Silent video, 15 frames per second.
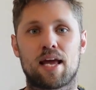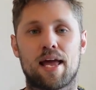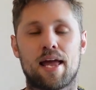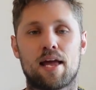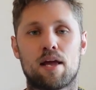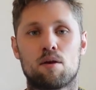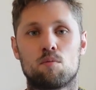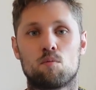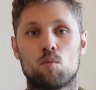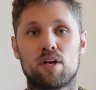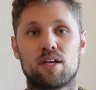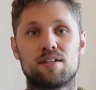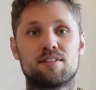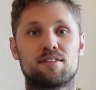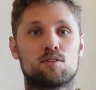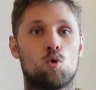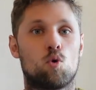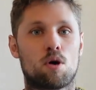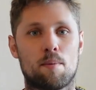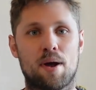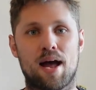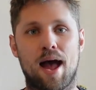and we can
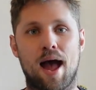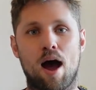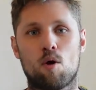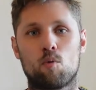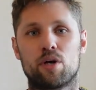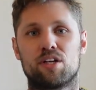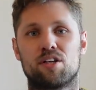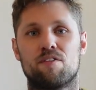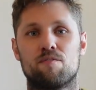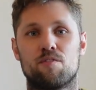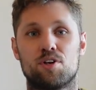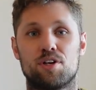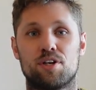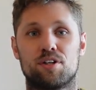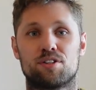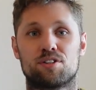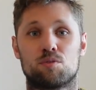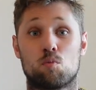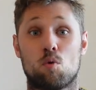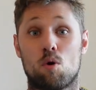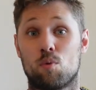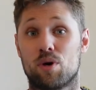talk about how we'd convert
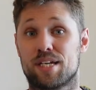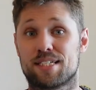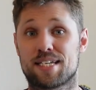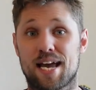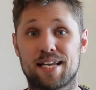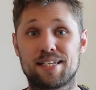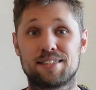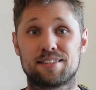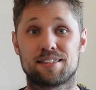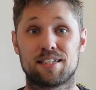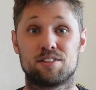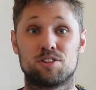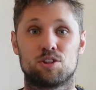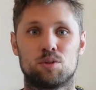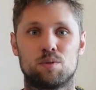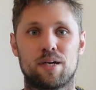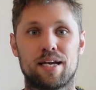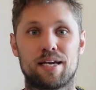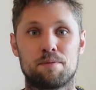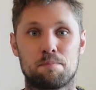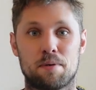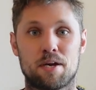what we taste into
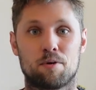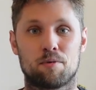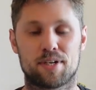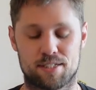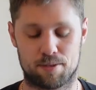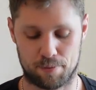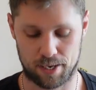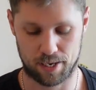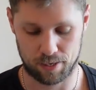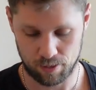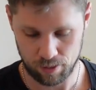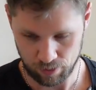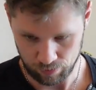a beer recipe.